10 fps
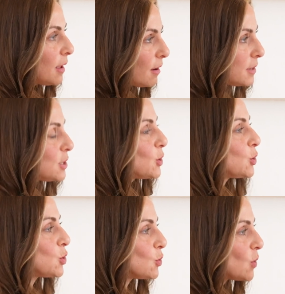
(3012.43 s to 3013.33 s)
every
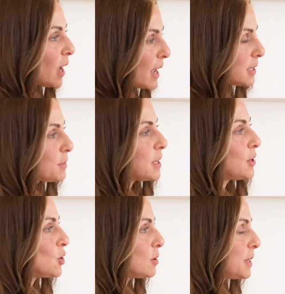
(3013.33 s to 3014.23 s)
single Jew has the
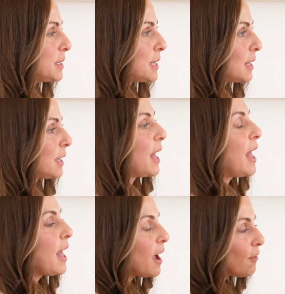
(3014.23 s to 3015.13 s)
potential to be a tzaddik.
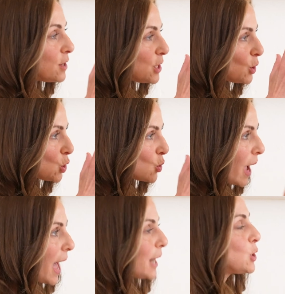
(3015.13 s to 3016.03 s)
Every single Jew
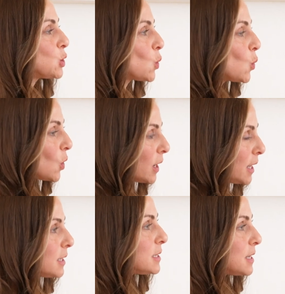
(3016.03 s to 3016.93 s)
at his core
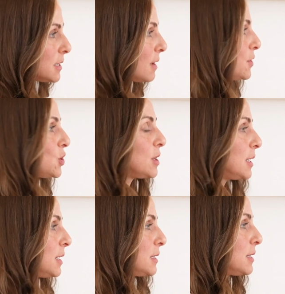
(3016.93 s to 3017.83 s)
is his nefesh
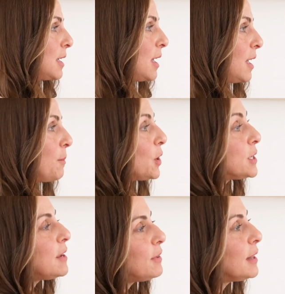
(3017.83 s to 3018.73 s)
elikis.
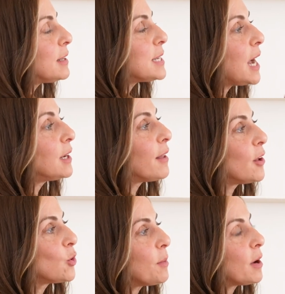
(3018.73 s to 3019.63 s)
Because even in the Tanya, the
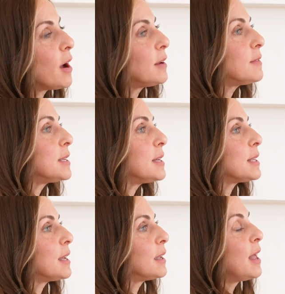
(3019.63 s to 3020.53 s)
Alter Rebbe kind of
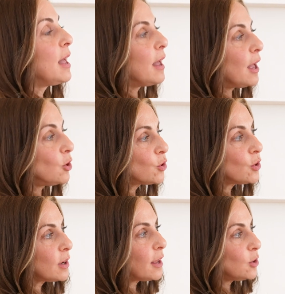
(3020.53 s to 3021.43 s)
says like, and your
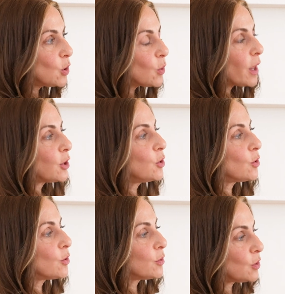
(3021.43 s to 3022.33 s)

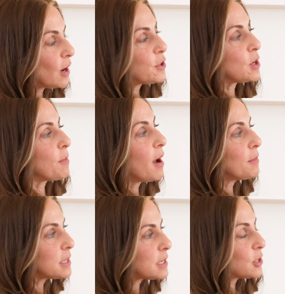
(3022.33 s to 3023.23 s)
nefesh
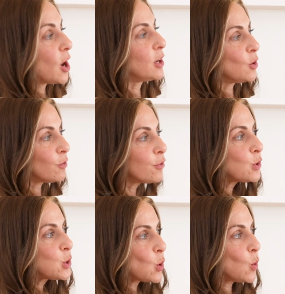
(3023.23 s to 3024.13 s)
abamis is kind of your
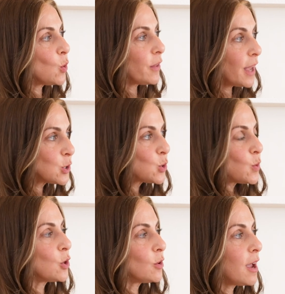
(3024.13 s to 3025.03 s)
first soul, and that's
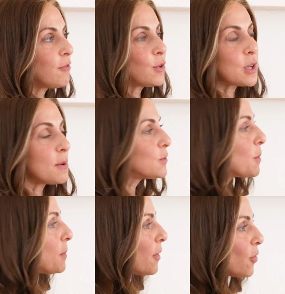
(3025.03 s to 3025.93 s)
where your life force comes
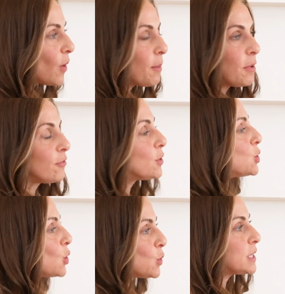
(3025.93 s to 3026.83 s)
from. The Rebbe
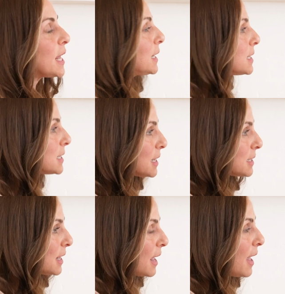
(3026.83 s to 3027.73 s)
footnotes that and
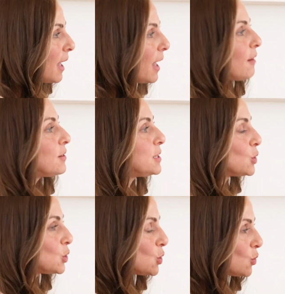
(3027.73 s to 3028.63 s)
says, every
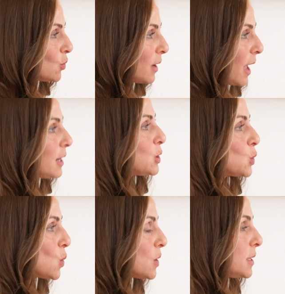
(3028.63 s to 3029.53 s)
single Jew at his
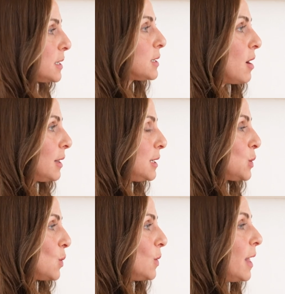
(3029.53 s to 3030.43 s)
core is his godly
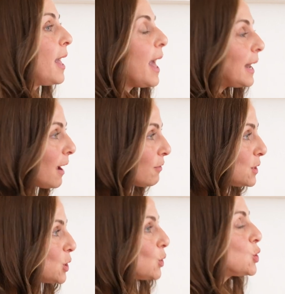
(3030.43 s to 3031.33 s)
soul. And every
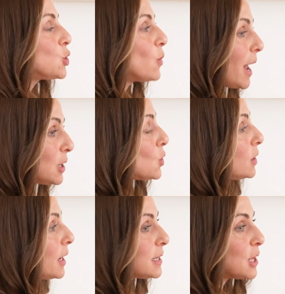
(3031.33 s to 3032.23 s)
single Jew at his core,
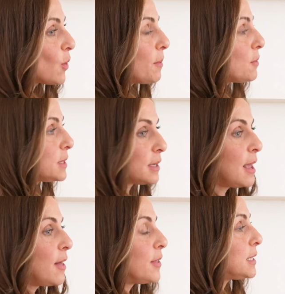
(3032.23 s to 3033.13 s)
like I said,
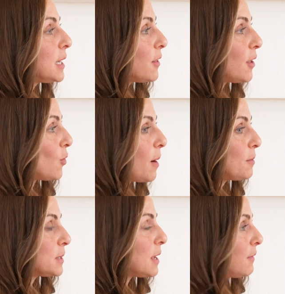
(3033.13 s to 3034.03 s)
the sikha that the
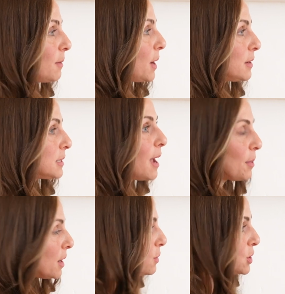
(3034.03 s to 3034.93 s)
Rebbe was giving about his
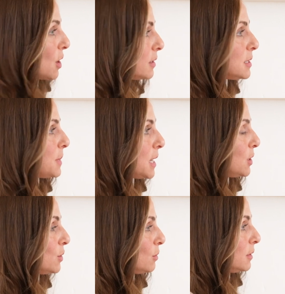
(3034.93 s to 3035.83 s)
hapcha, he was talking to me
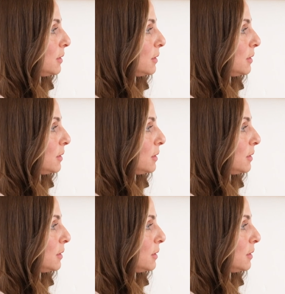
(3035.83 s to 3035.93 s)
and you.